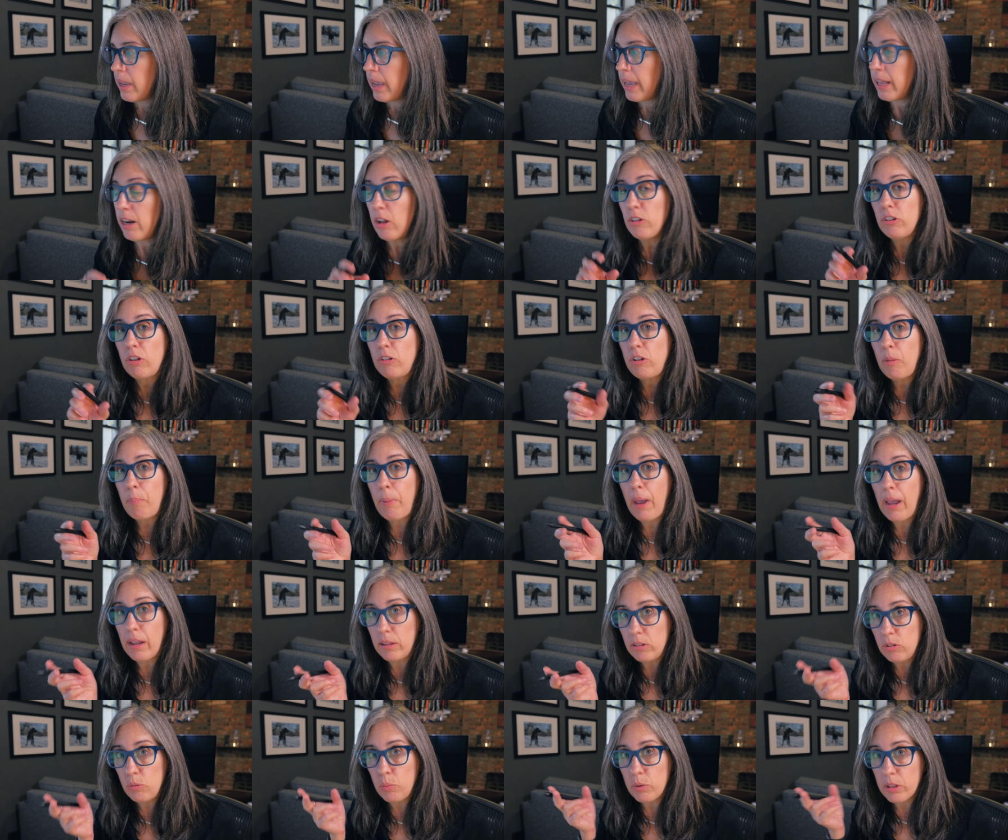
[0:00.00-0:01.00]
It also
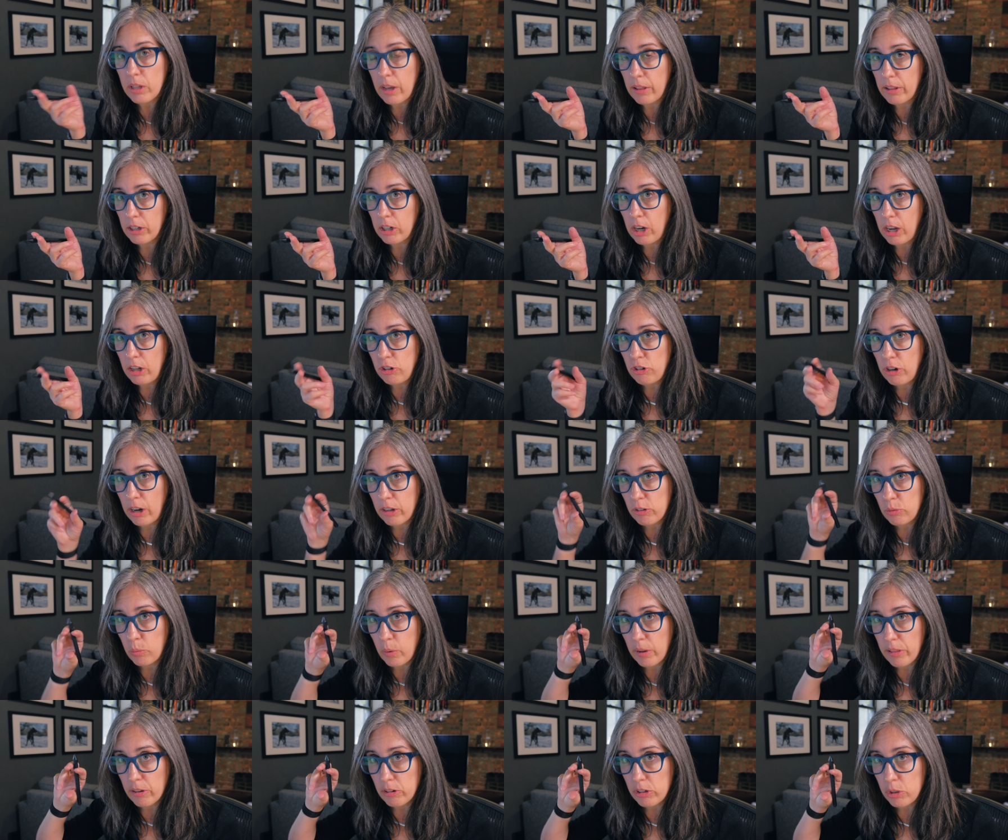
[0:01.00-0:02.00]
depends with color contrast
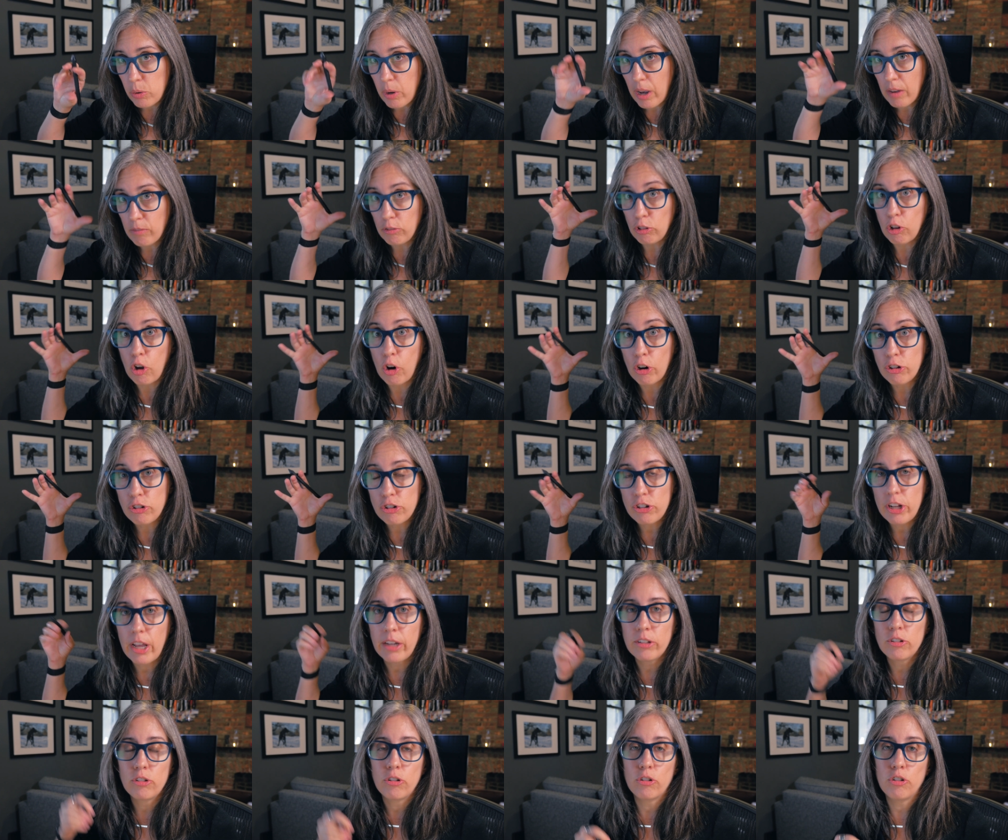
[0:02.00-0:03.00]
whether you have large
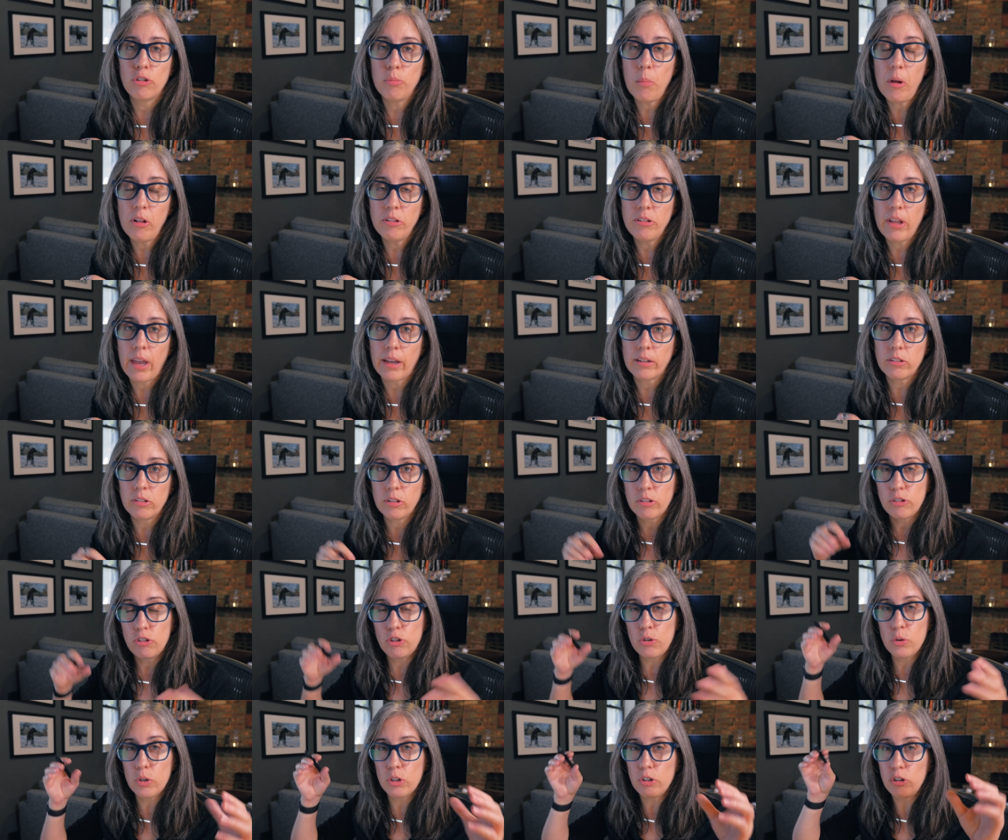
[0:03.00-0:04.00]
text or small text,
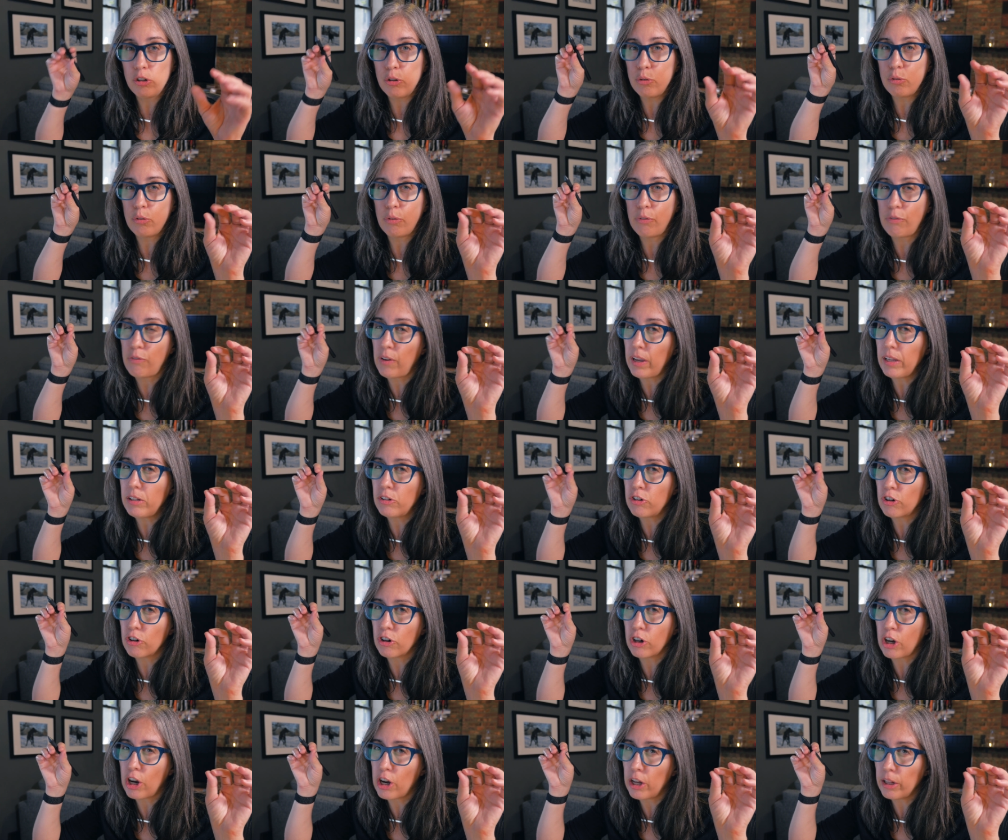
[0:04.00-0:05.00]
because you can use
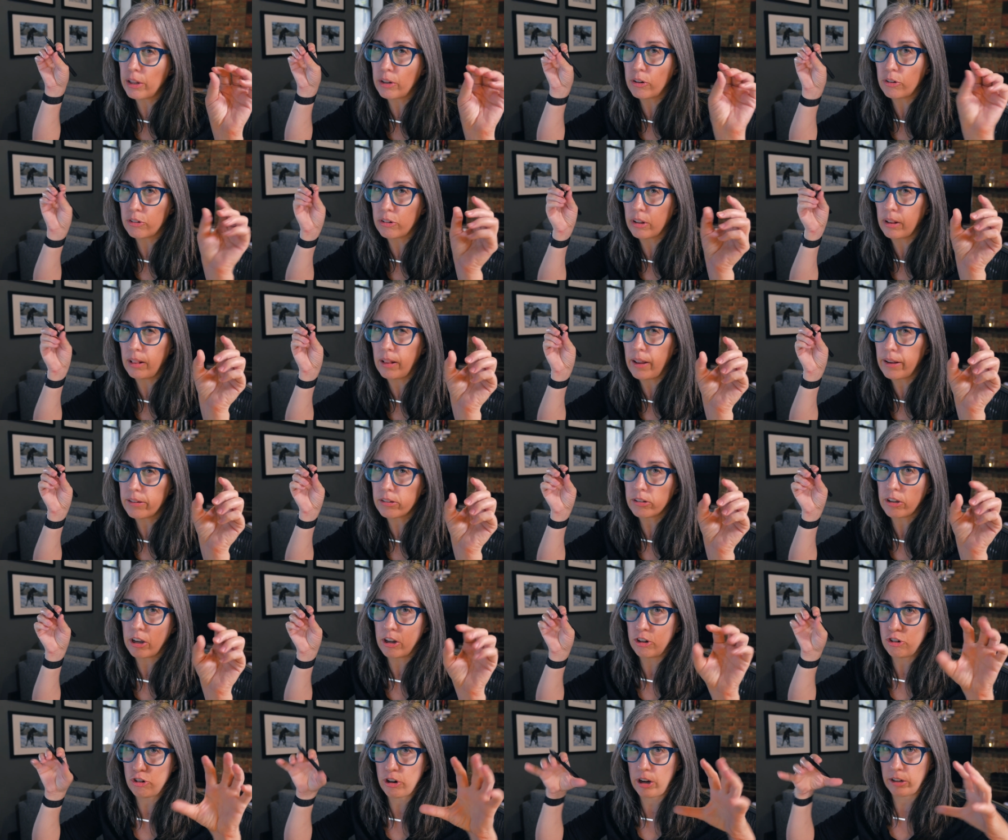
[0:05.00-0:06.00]
fainter colors and less
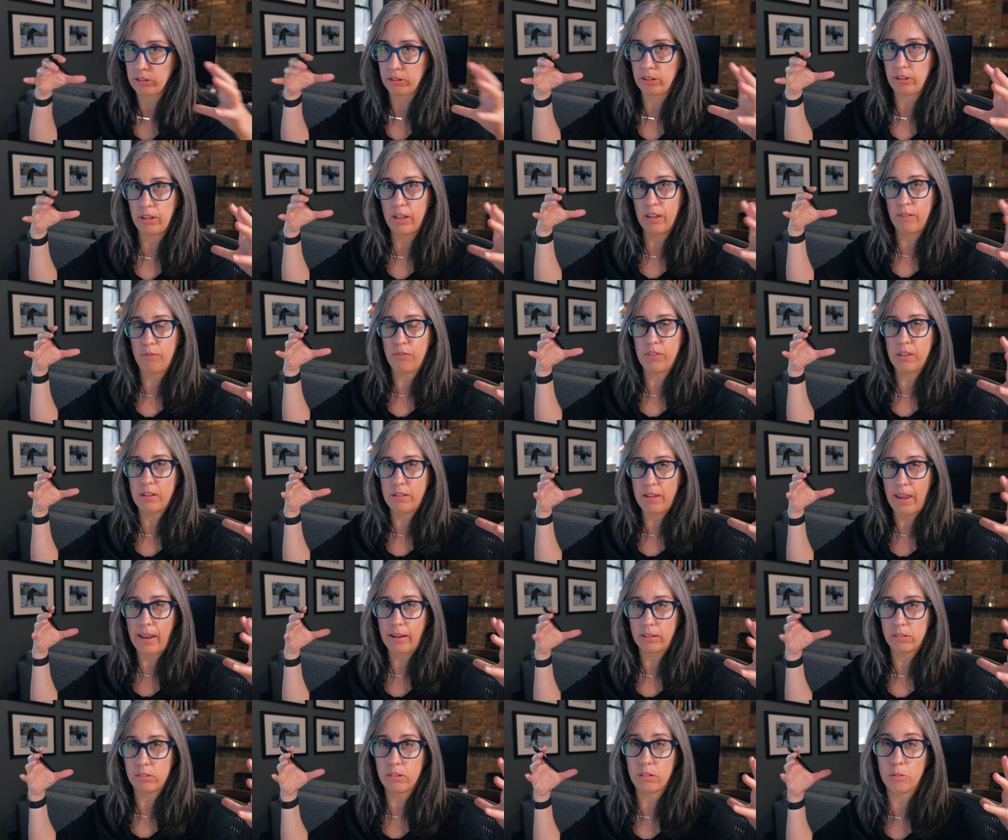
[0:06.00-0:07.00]
contrast if the
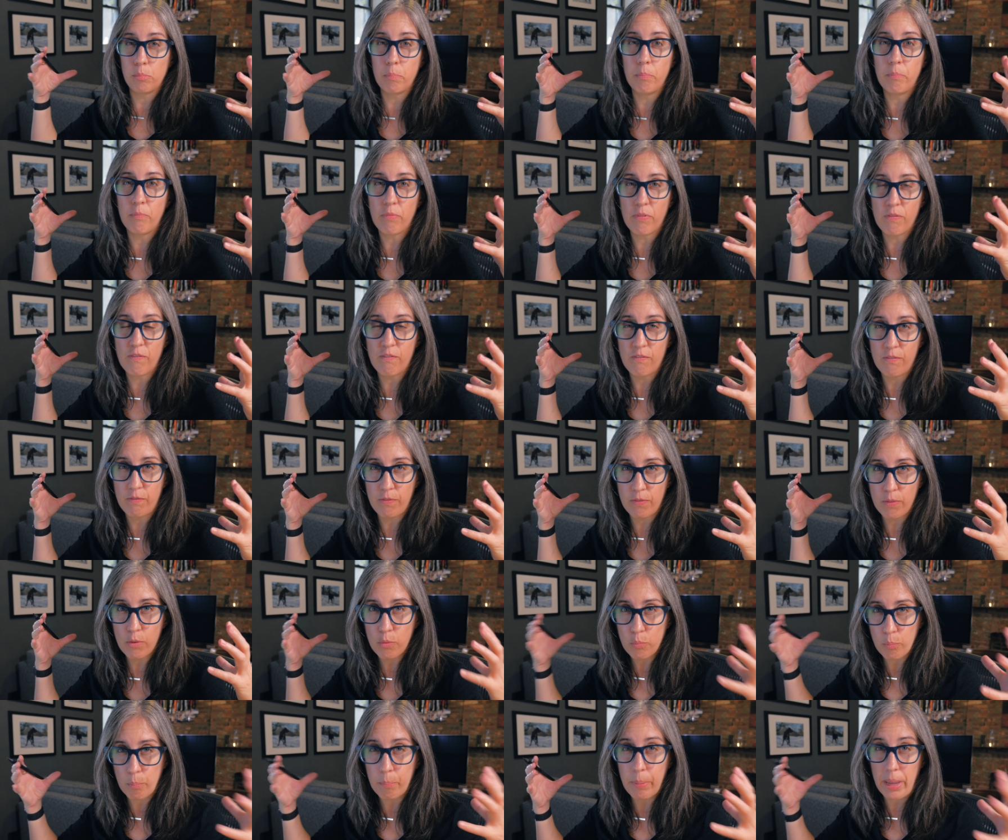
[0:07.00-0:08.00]
text is
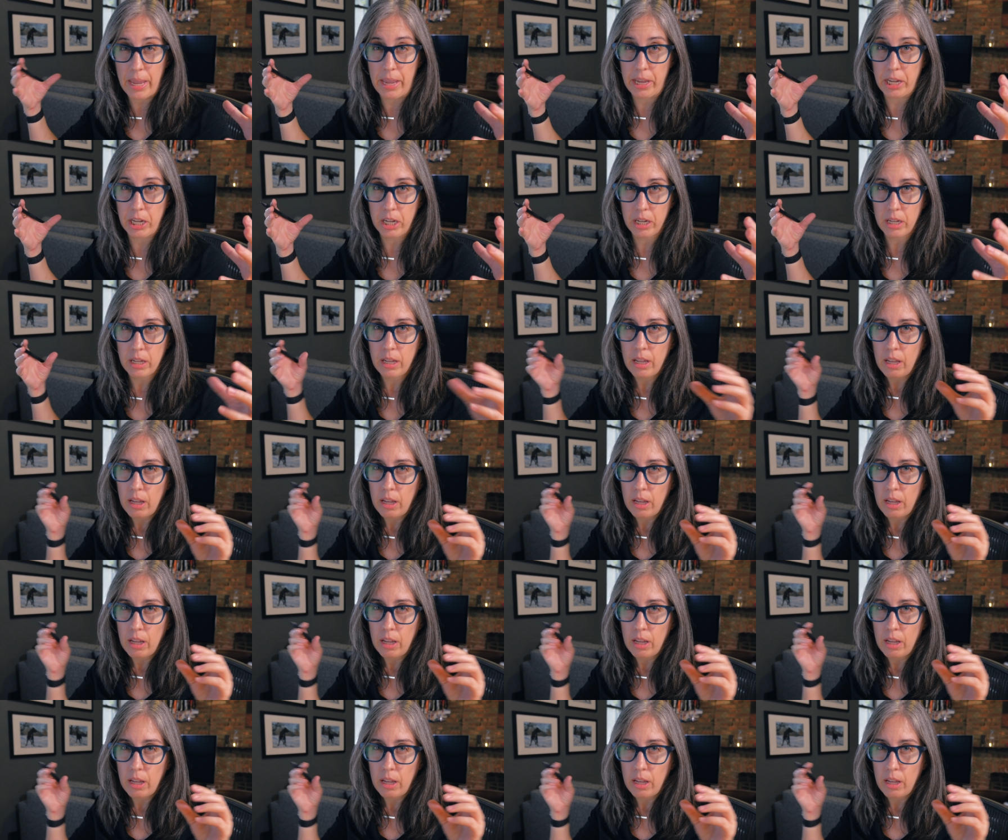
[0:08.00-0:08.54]
big.